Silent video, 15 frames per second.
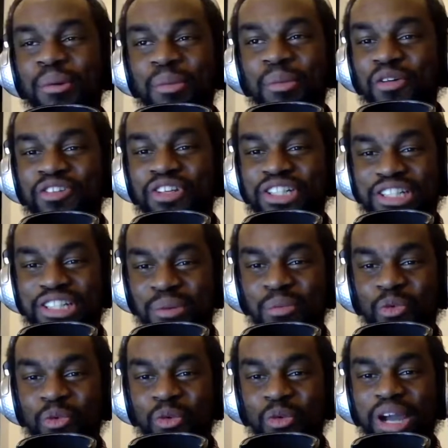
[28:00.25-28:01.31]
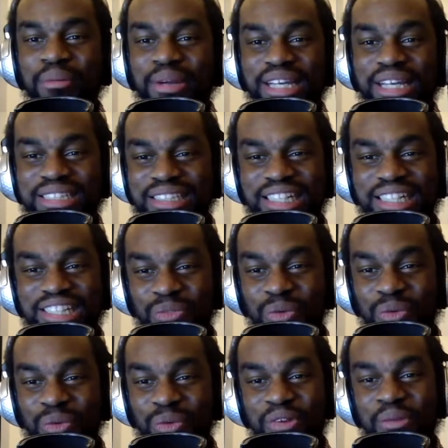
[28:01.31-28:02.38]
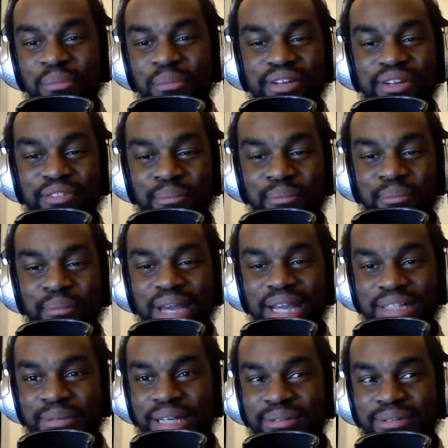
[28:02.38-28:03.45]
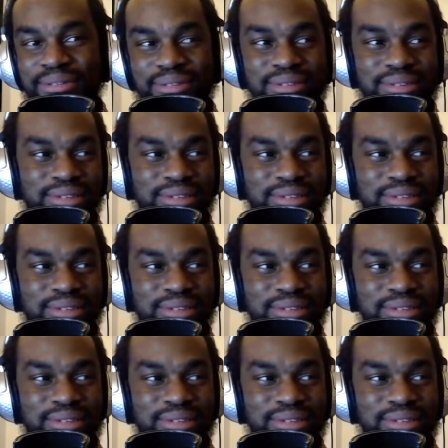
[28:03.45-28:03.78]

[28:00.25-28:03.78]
morph to just some random ass stage while they're in the middle of a match. We're like, well,